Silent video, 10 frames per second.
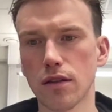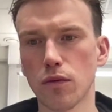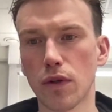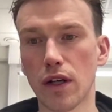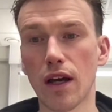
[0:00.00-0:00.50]

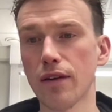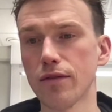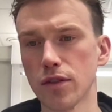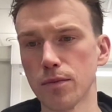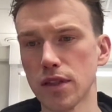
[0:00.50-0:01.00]
where I have
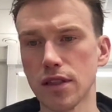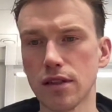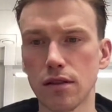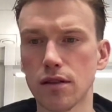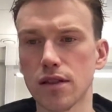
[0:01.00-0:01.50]
some
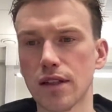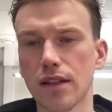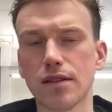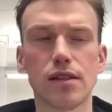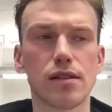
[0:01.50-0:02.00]

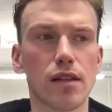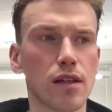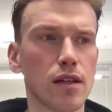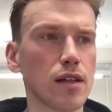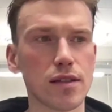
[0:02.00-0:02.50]

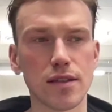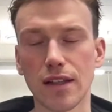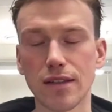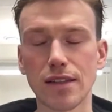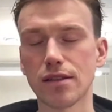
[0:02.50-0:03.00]

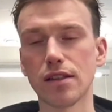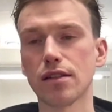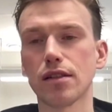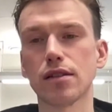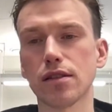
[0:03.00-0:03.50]

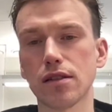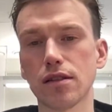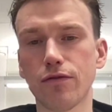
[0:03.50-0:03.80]
statistics